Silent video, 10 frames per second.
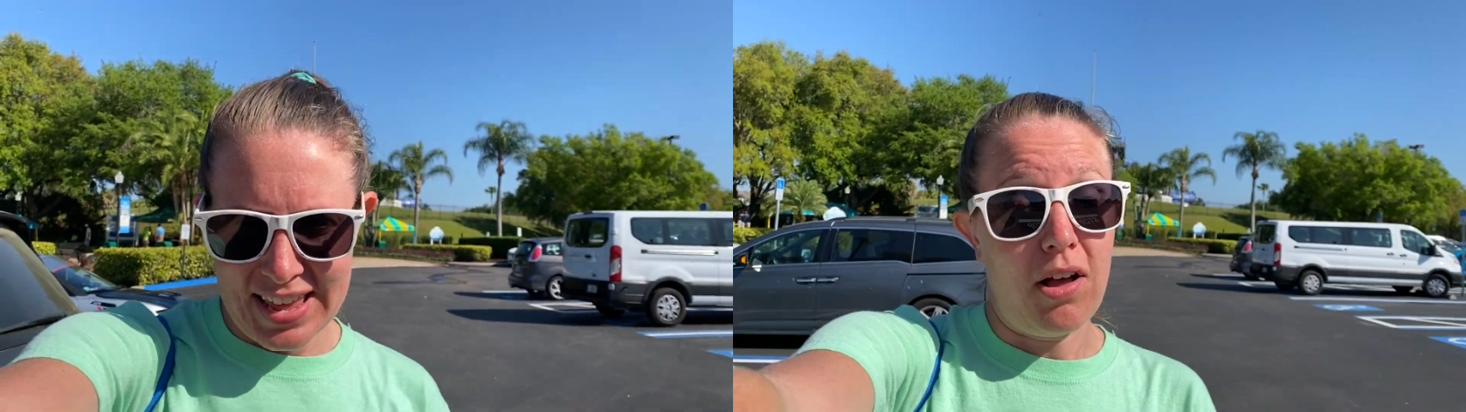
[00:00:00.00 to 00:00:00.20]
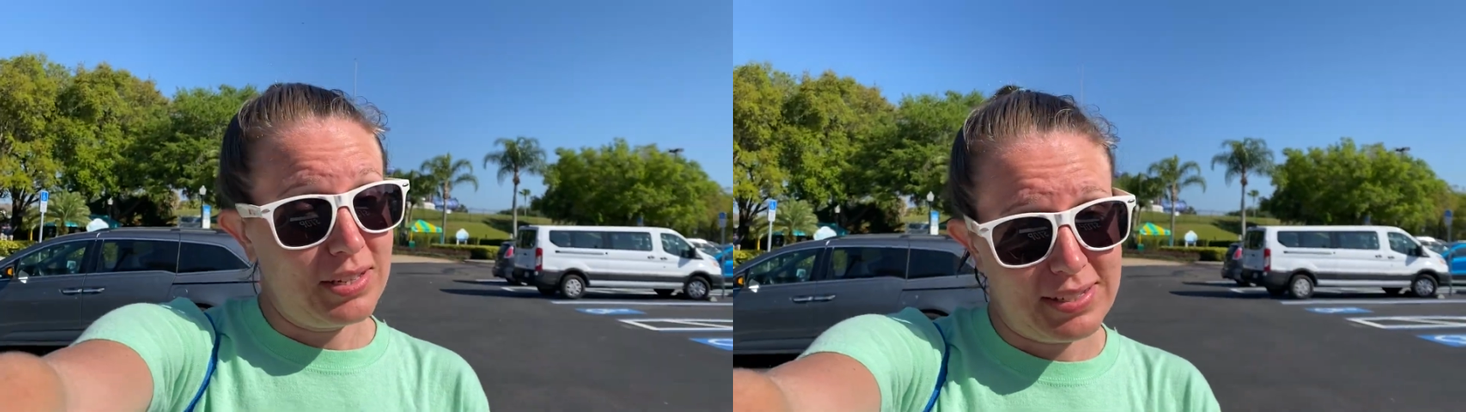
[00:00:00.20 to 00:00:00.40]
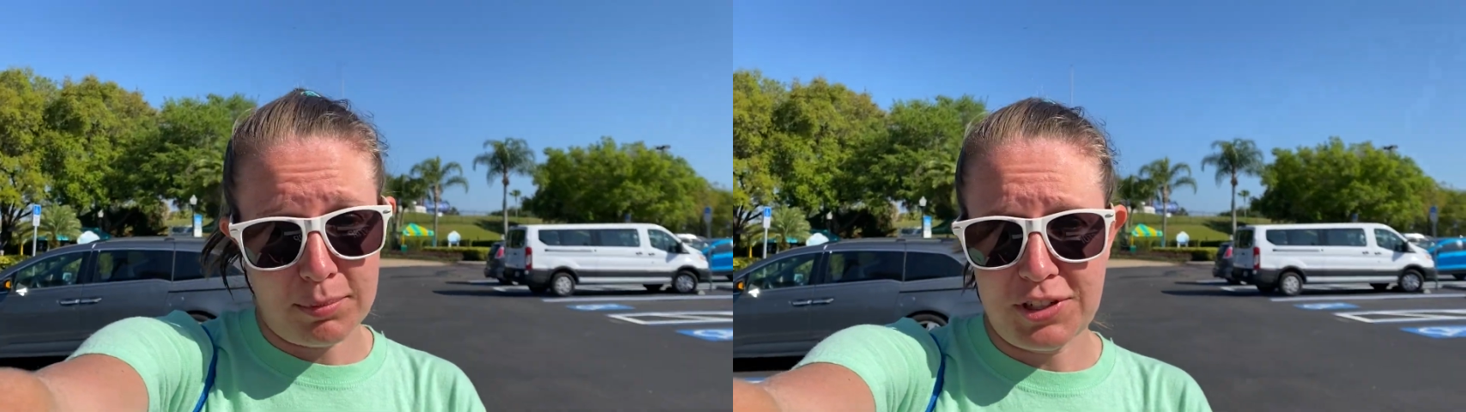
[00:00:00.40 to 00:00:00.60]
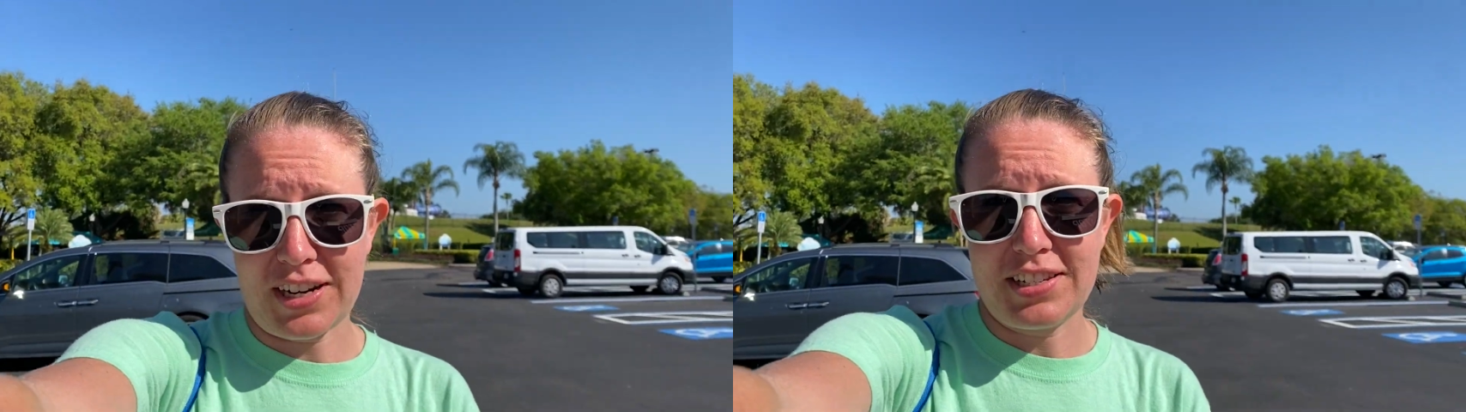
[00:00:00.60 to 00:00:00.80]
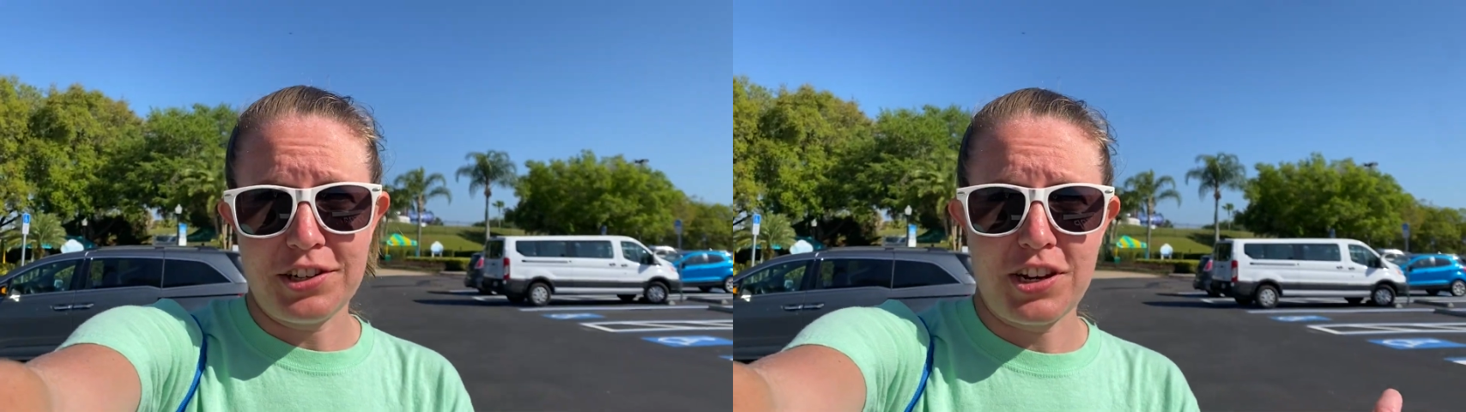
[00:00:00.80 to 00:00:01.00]
All
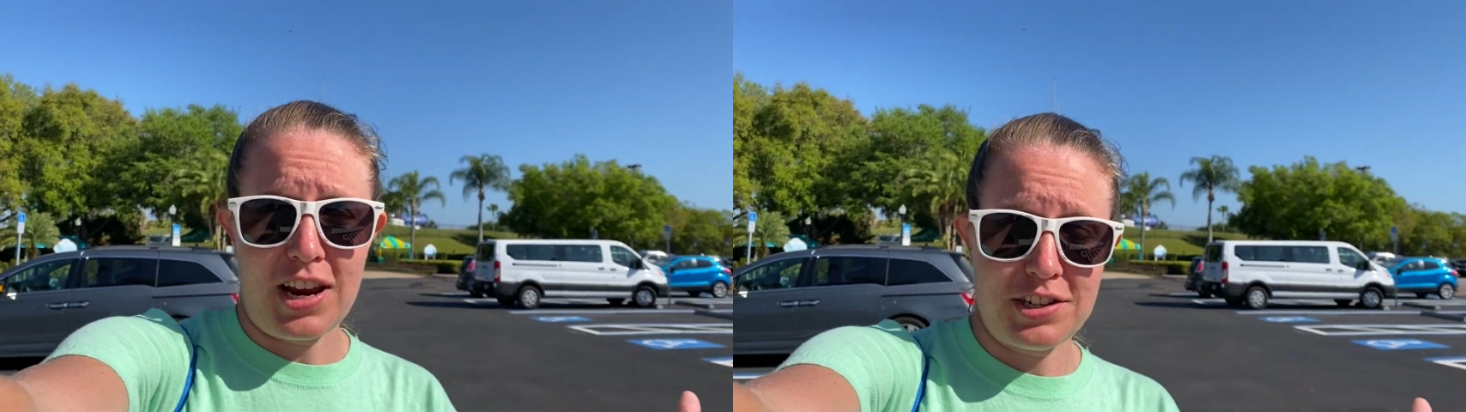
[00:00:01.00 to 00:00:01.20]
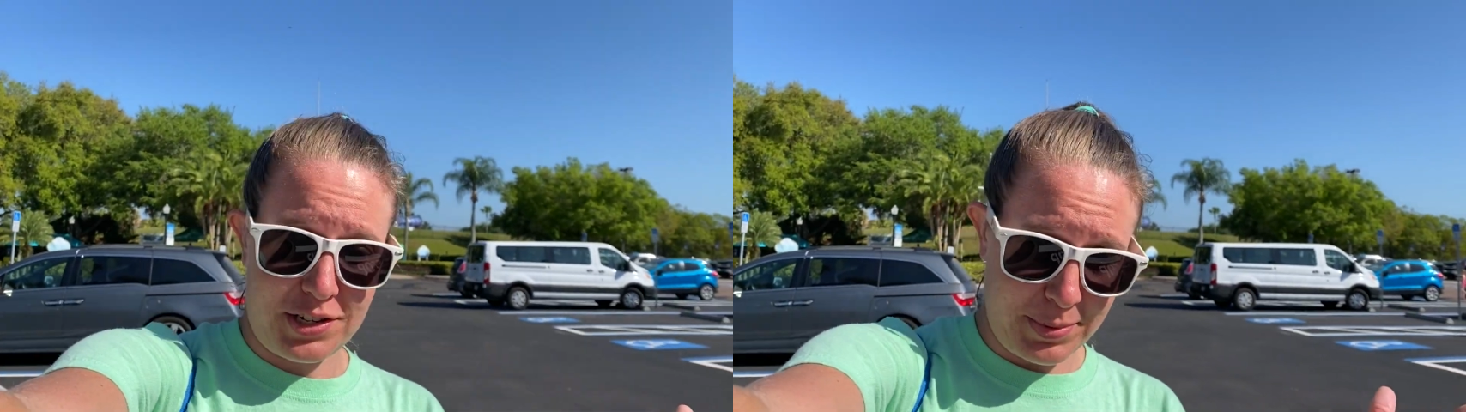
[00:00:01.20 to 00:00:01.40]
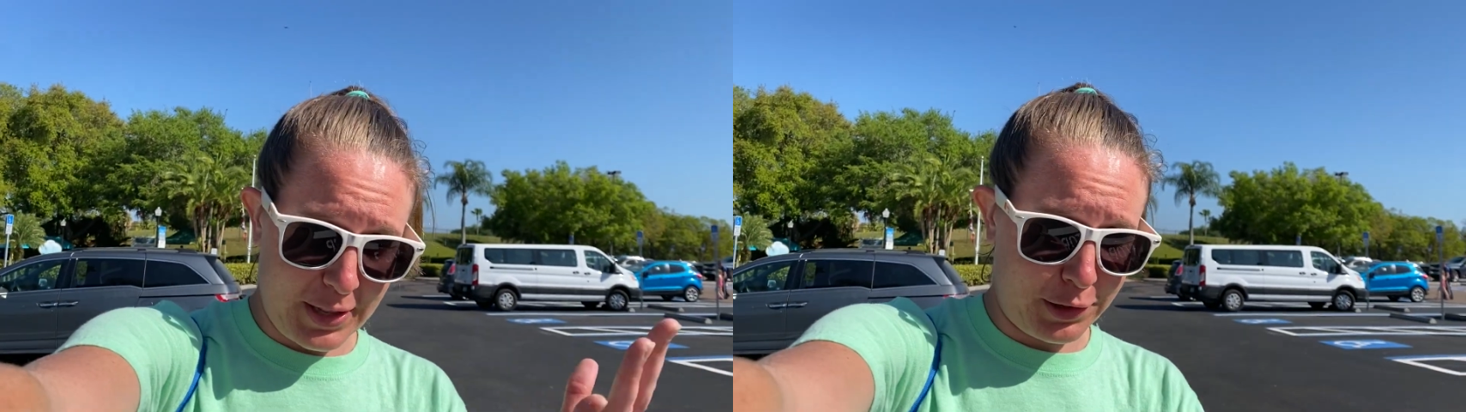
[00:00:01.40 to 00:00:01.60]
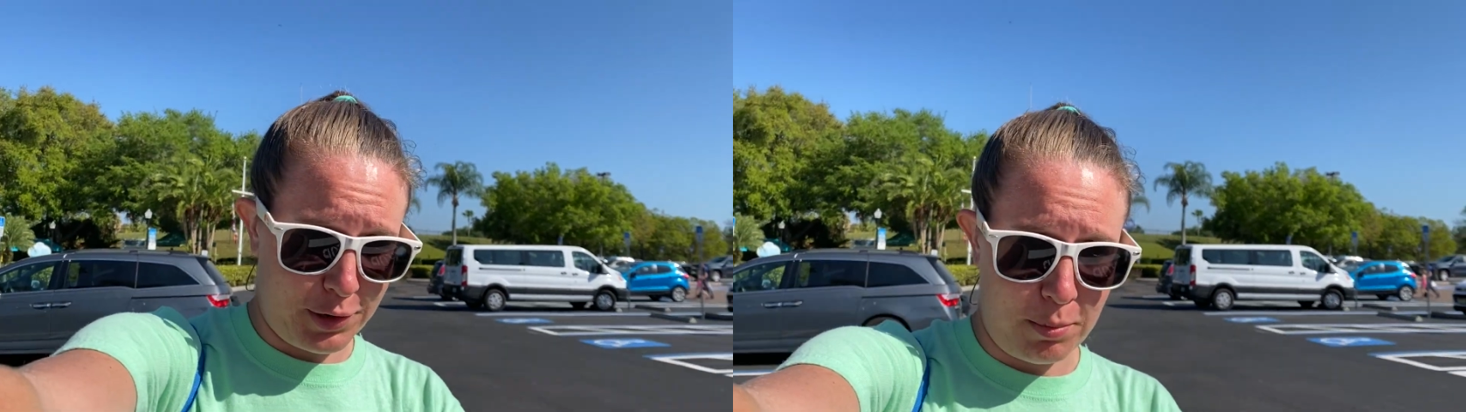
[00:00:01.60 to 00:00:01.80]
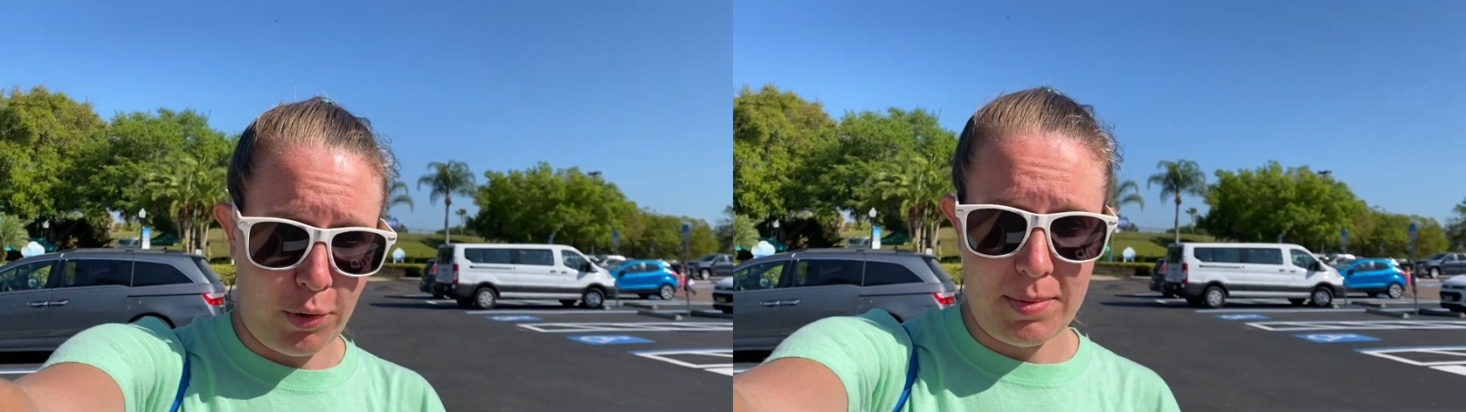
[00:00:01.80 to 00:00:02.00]
subject to change as we
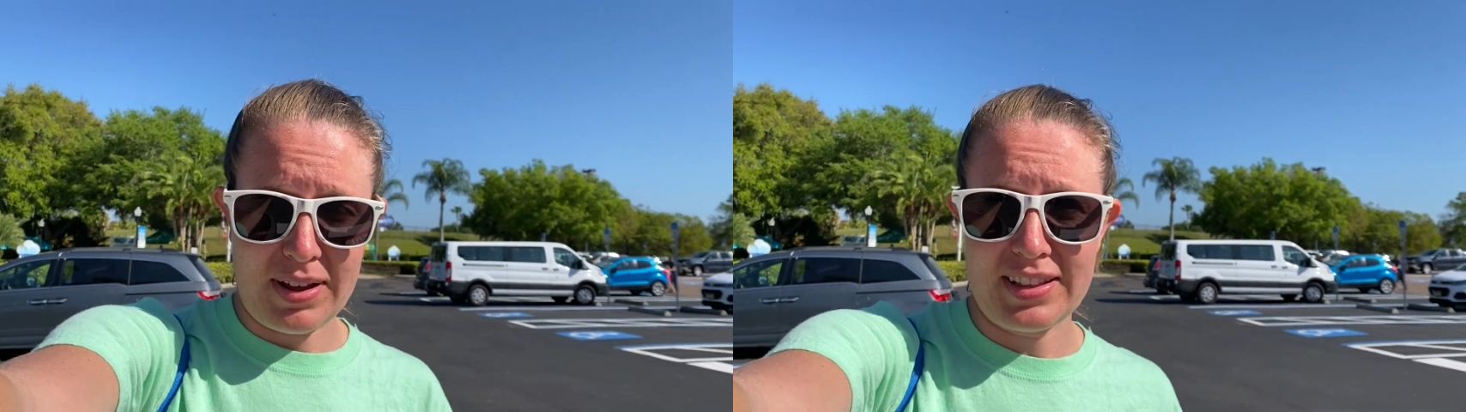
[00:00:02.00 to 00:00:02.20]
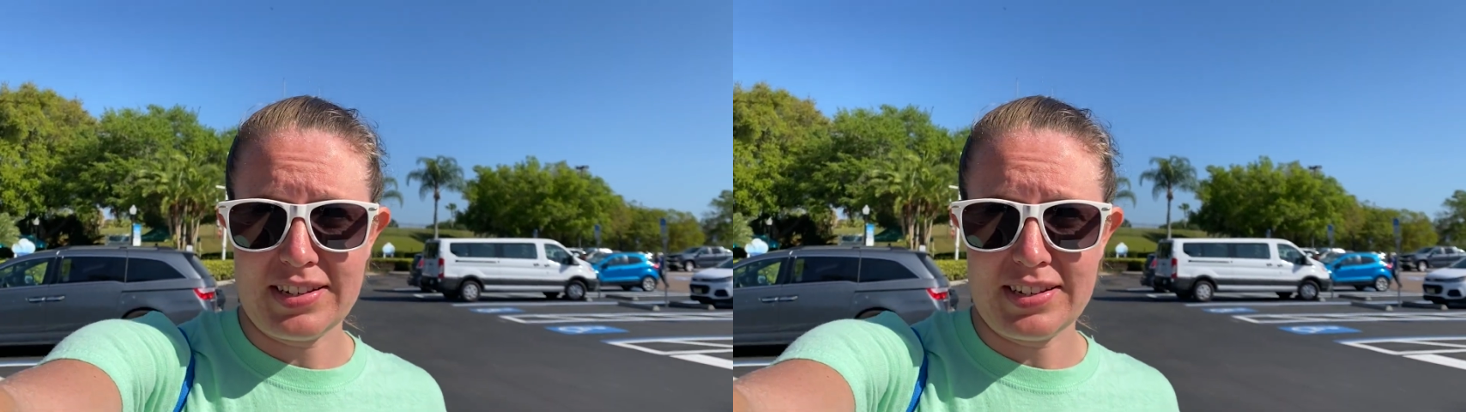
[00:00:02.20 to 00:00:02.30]
learn more about